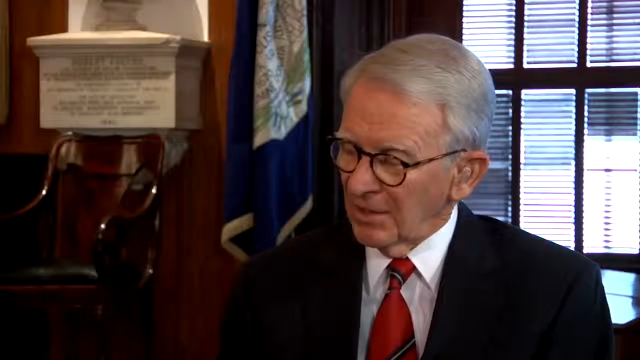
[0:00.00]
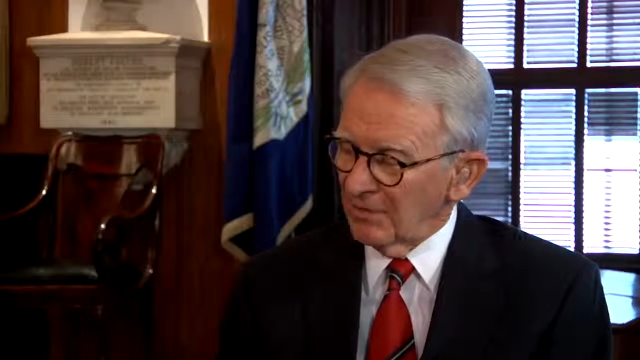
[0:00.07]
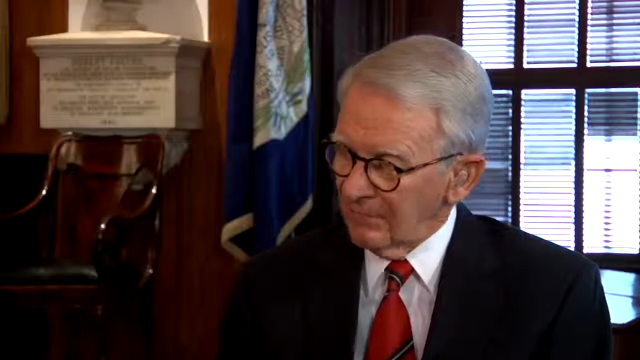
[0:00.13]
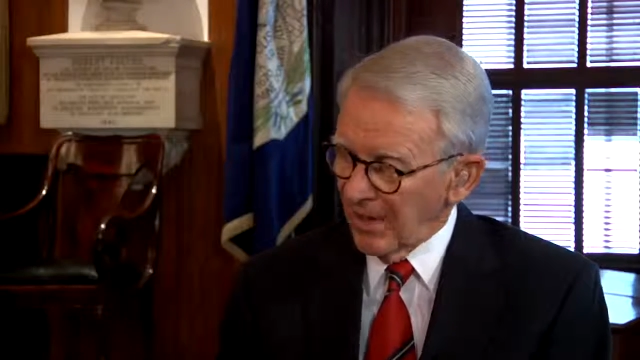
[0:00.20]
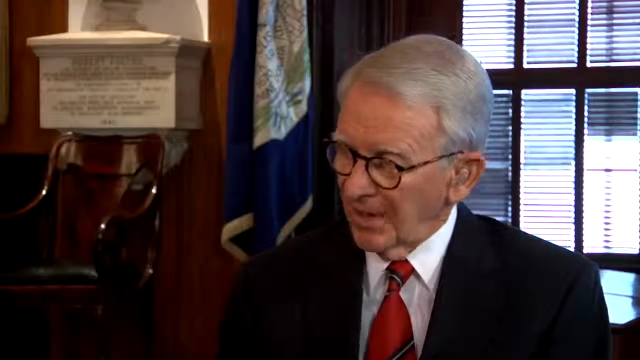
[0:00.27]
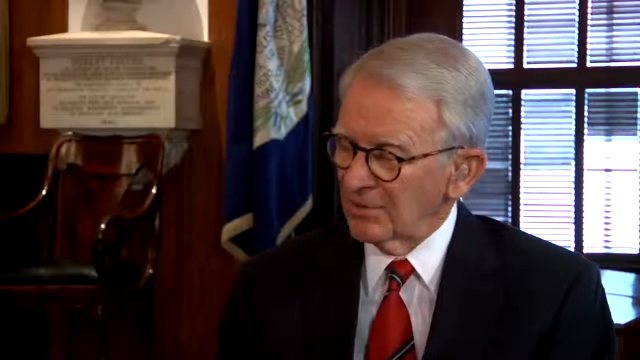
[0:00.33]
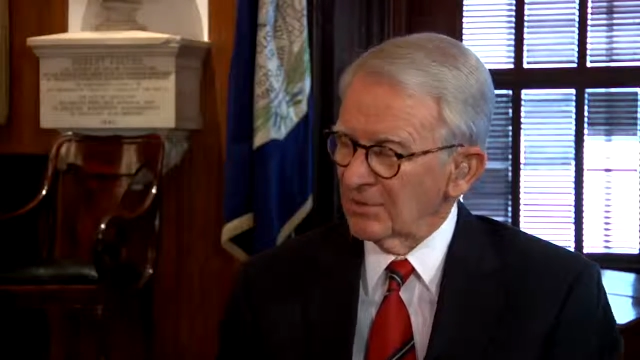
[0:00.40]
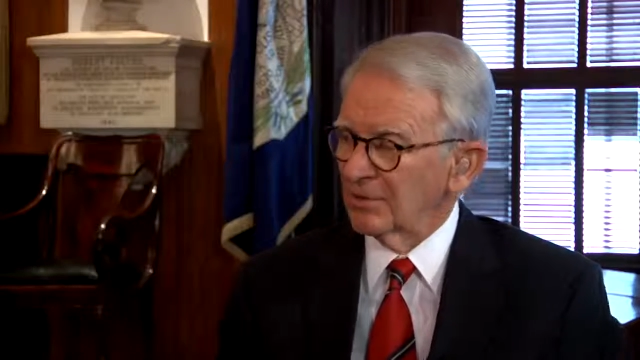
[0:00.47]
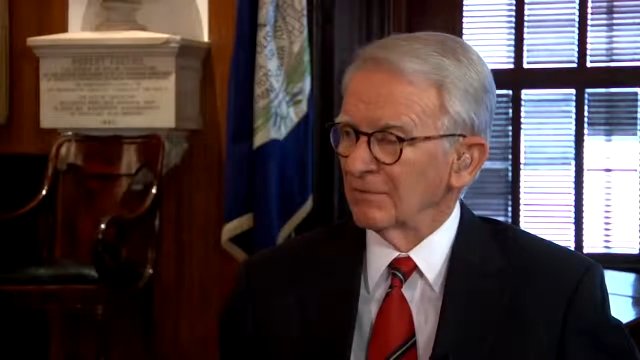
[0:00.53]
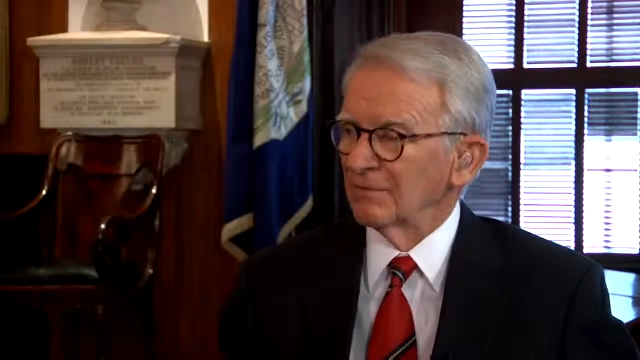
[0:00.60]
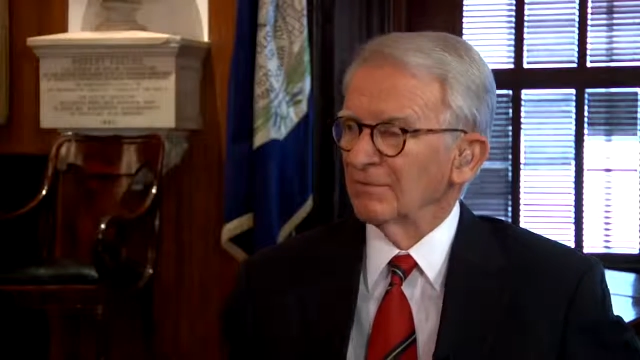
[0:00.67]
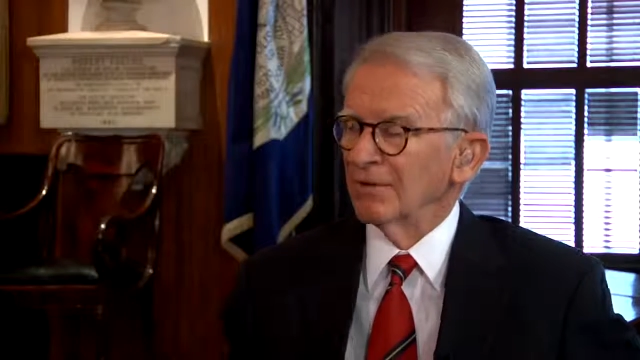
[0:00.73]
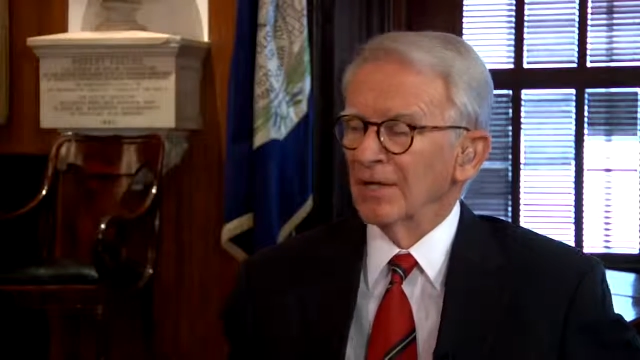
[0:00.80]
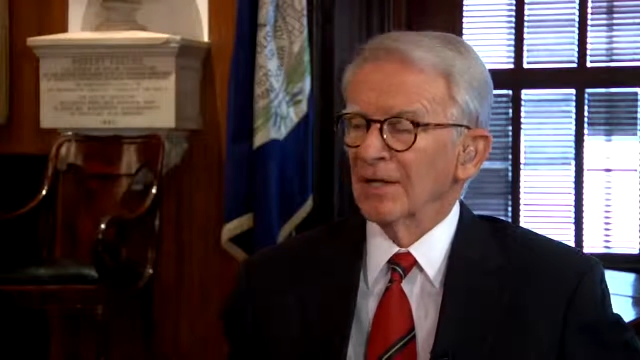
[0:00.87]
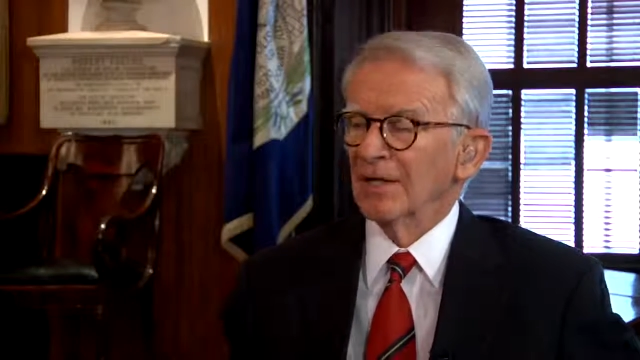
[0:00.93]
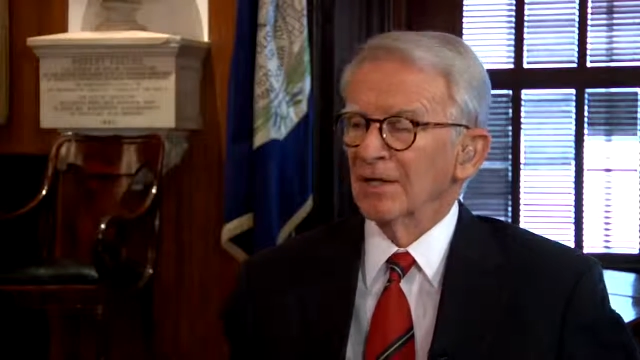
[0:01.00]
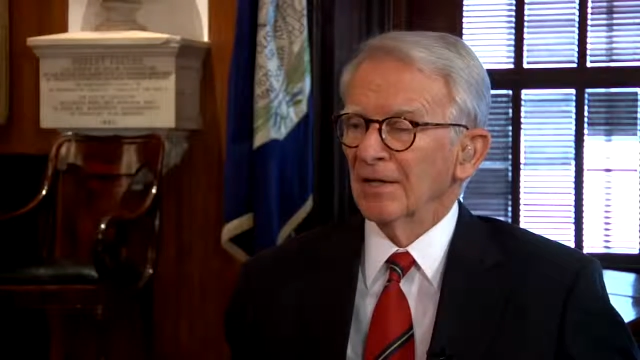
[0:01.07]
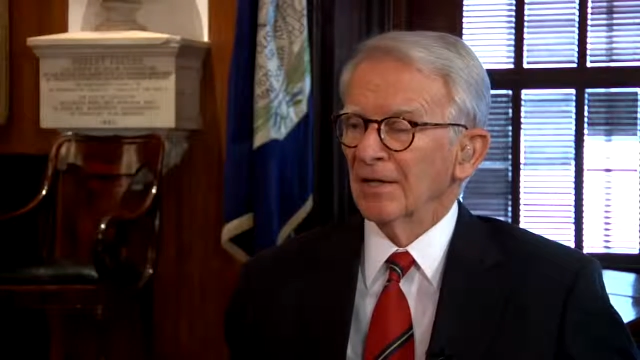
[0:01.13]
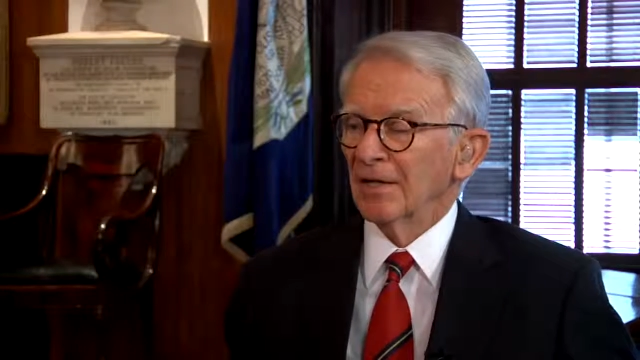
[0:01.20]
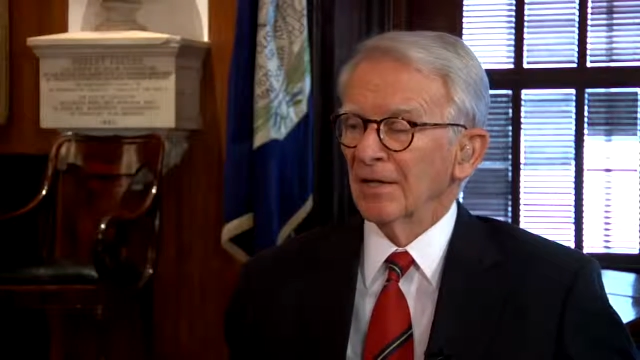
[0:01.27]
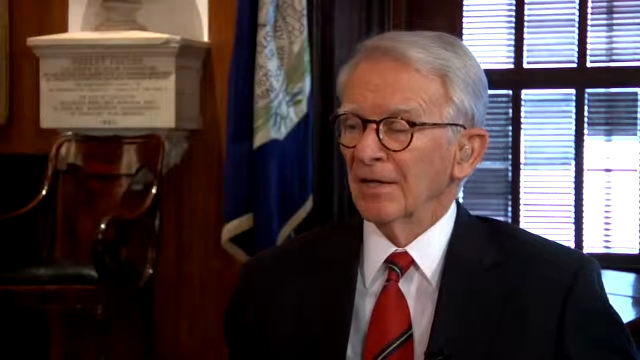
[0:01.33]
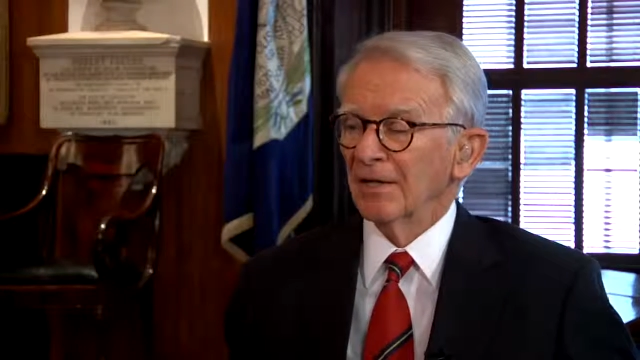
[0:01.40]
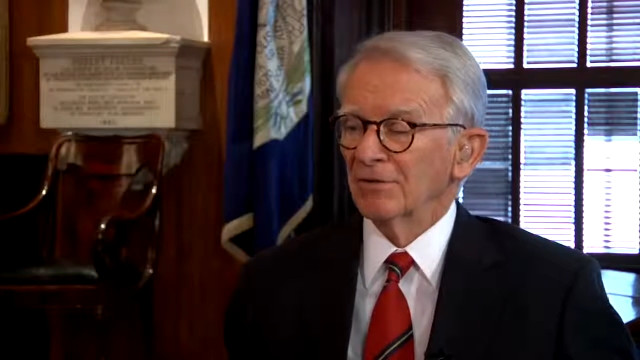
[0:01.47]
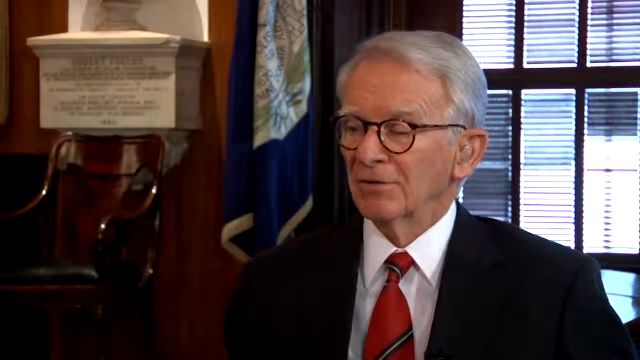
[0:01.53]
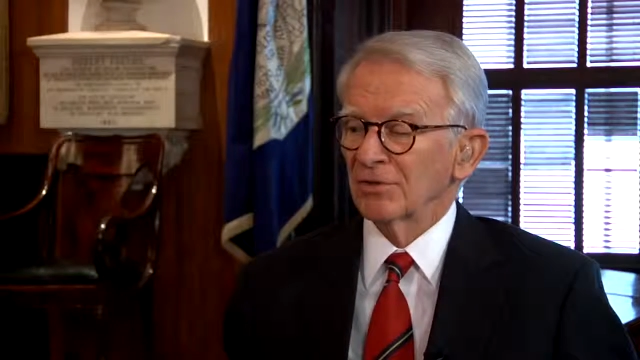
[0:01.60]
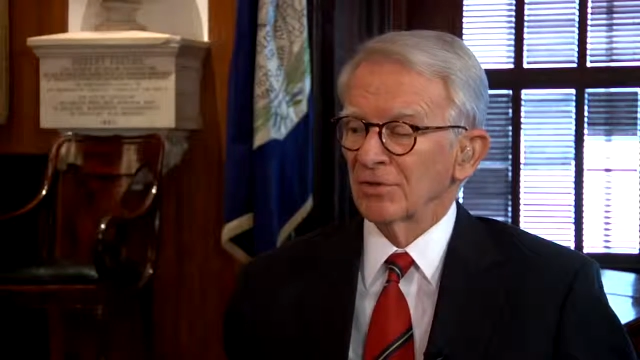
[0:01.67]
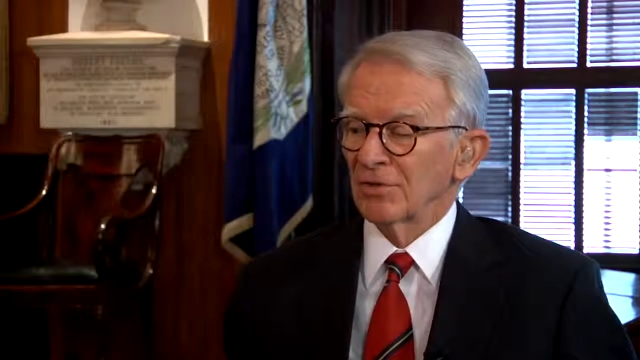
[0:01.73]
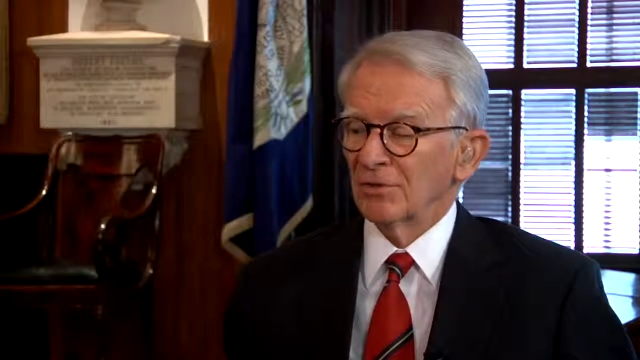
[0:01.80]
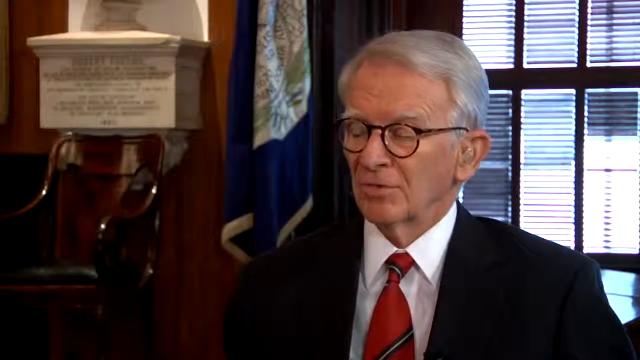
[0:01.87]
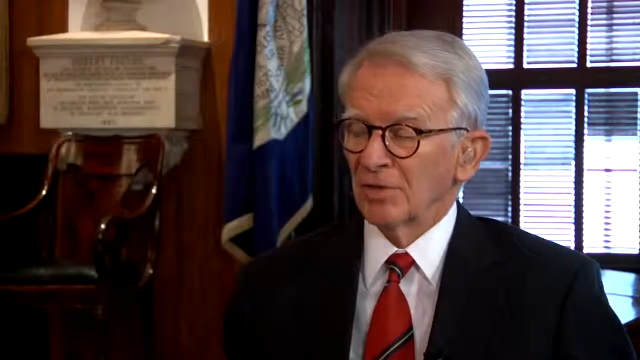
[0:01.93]
inventive.
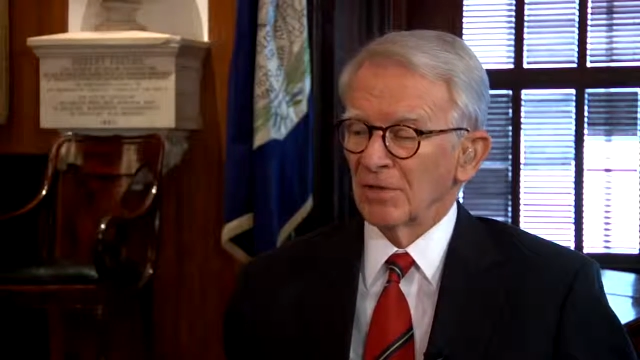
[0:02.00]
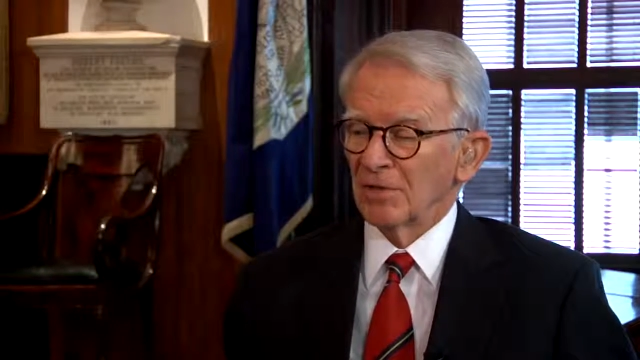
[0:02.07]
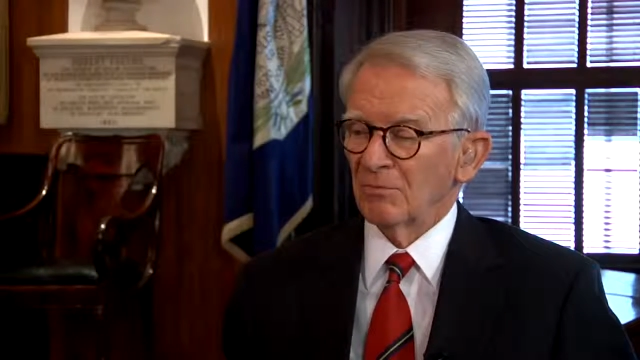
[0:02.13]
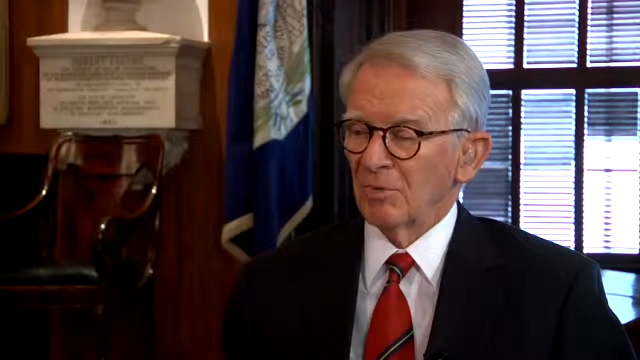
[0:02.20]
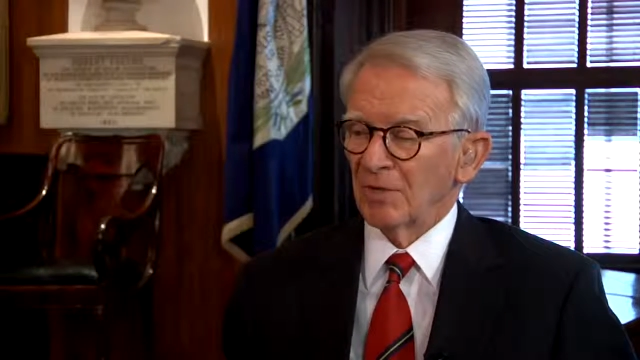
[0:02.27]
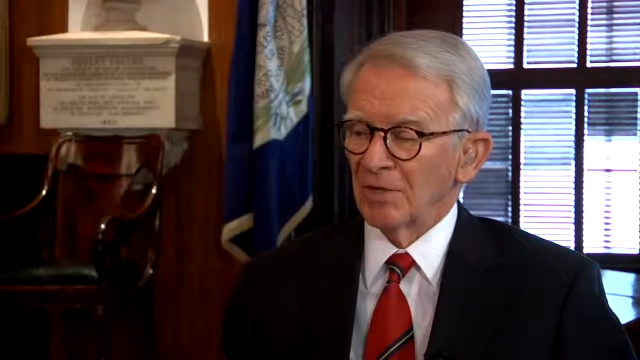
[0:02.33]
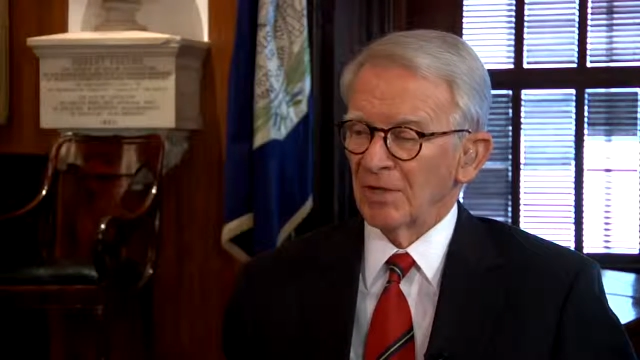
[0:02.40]
So we